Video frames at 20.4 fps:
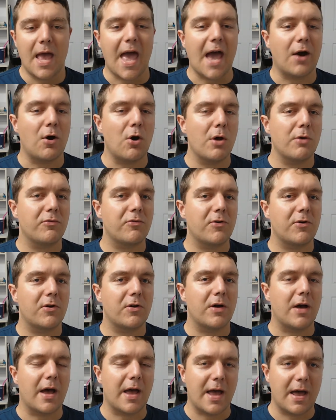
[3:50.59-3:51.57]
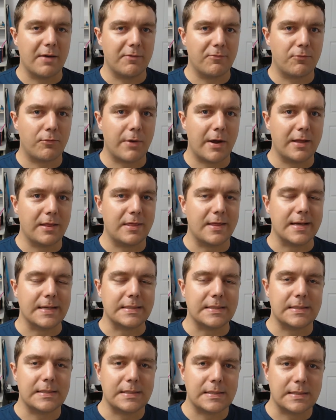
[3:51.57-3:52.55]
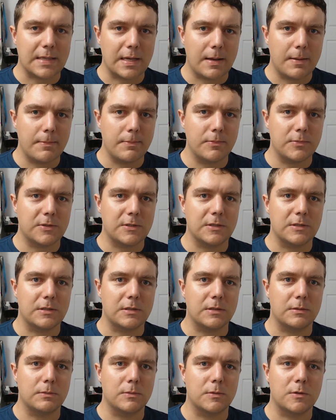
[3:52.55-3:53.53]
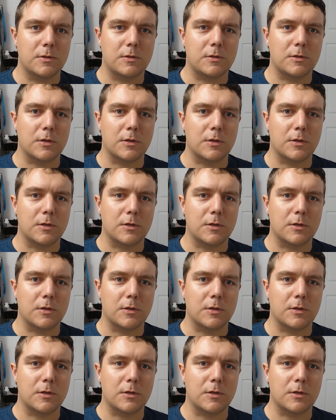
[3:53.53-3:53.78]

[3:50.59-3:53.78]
However, I have read that some systems